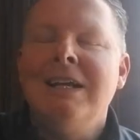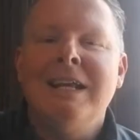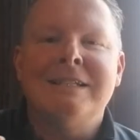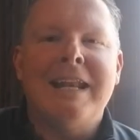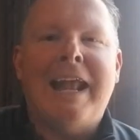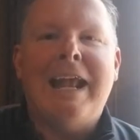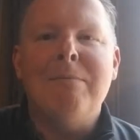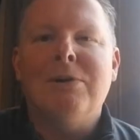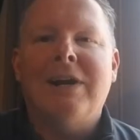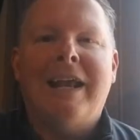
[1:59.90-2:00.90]
it's an
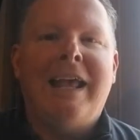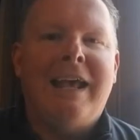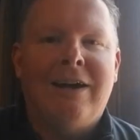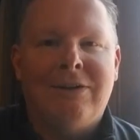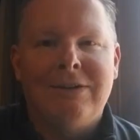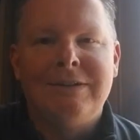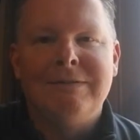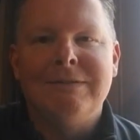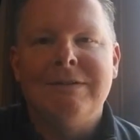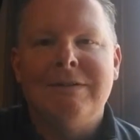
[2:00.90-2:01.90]
amber ale
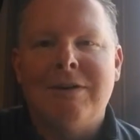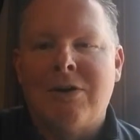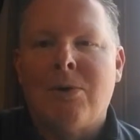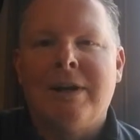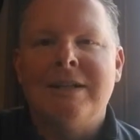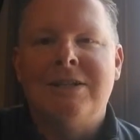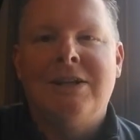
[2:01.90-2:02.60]
according to,